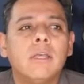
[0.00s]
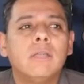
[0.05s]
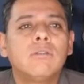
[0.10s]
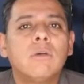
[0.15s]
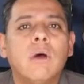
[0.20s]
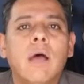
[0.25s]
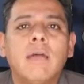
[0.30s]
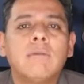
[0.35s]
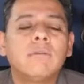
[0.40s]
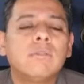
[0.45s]

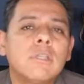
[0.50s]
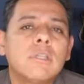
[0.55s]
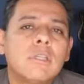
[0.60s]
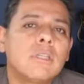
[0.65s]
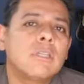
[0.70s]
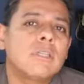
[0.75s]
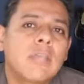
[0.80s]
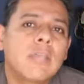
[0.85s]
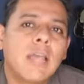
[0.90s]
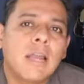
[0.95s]
So I was
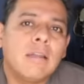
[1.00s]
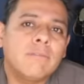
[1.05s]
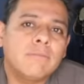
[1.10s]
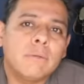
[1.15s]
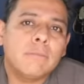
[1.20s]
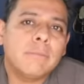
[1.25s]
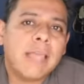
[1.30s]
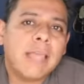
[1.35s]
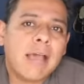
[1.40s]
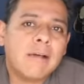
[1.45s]
just kind of
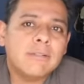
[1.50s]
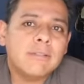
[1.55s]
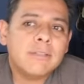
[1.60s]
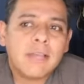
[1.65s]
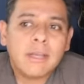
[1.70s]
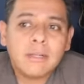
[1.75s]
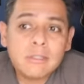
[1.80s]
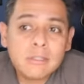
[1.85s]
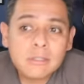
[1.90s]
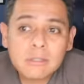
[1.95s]
from the
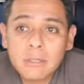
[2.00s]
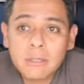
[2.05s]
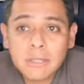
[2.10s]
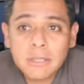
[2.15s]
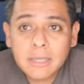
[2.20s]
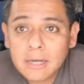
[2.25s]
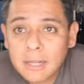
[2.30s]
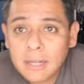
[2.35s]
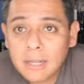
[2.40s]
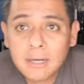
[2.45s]
outside, just
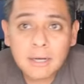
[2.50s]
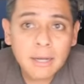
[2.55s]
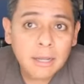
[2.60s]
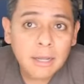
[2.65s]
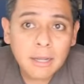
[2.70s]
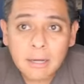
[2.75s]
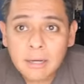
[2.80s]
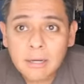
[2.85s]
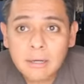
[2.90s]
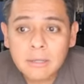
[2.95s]
looking in
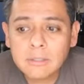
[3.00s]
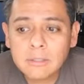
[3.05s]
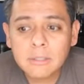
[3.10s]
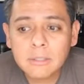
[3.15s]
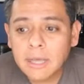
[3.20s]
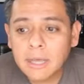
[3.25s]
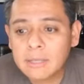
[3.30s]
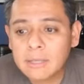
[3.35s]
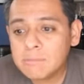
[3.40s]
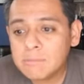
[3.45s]
like, oh,
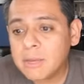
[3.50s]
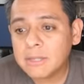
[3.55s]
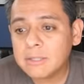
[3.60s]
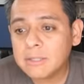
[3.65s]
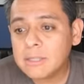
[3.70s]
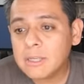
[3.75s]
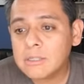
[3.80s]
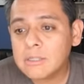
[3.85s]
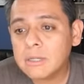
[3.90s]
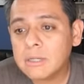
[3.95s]
you guys bought a
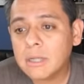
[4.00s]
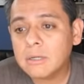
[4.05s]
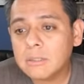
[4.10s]
Tesla.